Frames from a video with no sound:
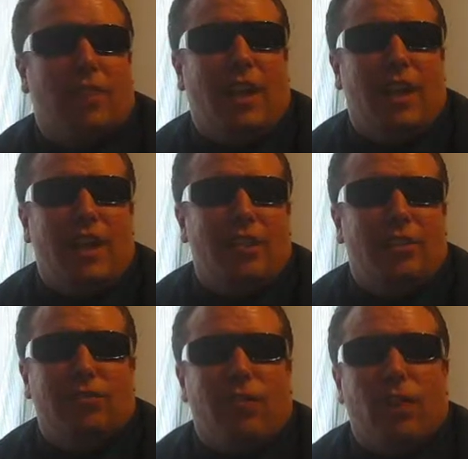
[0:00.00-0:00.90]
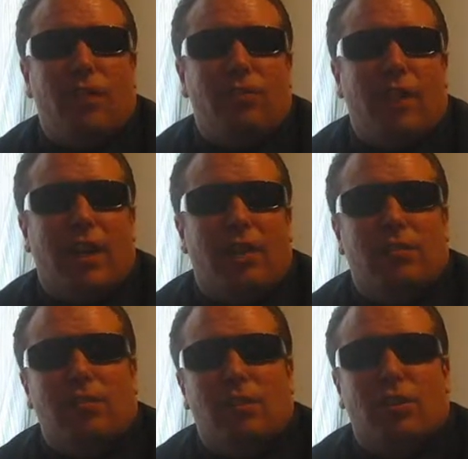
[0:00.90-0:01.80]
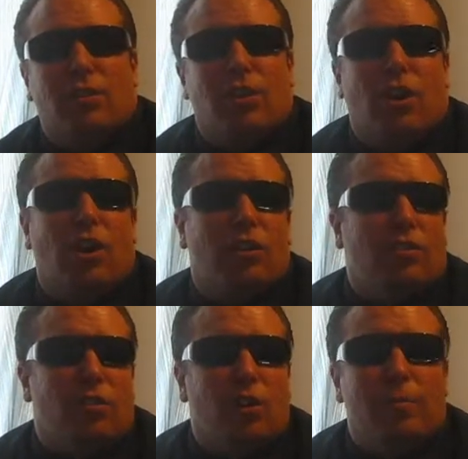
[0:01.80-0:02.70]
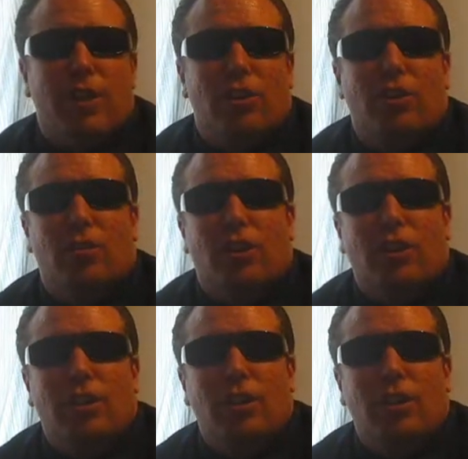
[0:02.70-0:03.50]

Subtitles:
And then as far as, like, you know, a car that's a little bit newer,